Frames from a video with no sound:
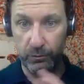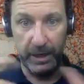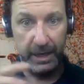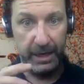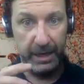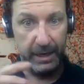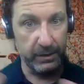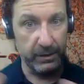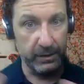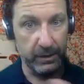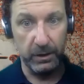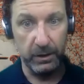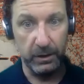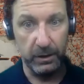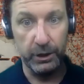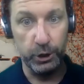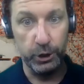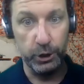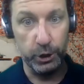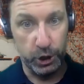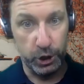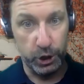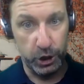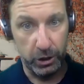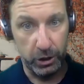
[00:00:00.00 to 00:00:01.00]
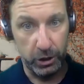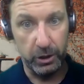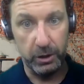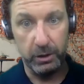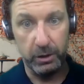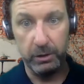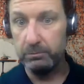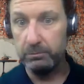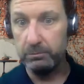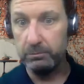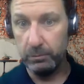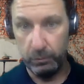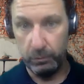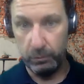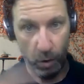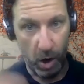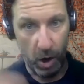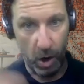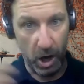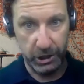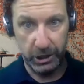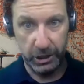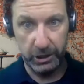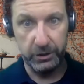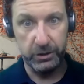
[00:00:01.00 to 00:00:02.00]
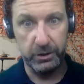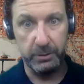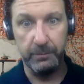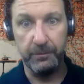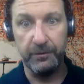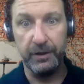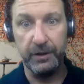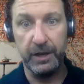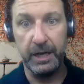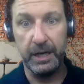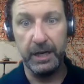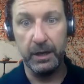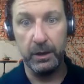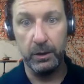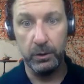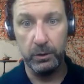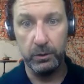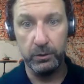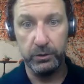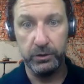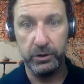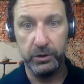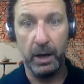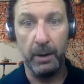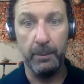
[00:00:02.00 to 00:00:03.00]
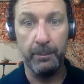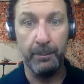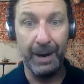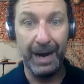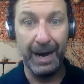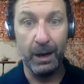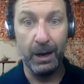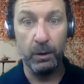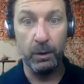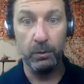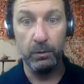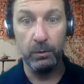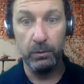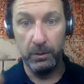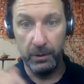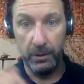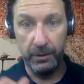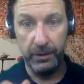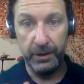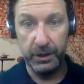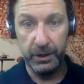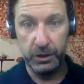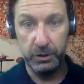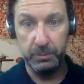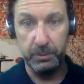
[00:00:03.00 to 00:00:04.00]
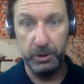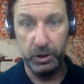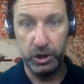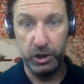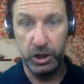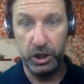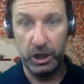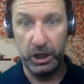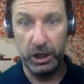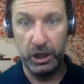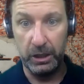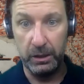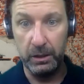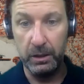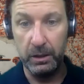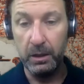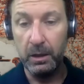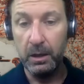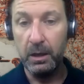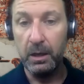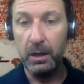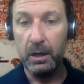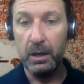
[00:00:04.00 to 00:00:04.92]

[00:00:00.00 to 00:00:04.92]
reading the literature, watching some videos about this machine.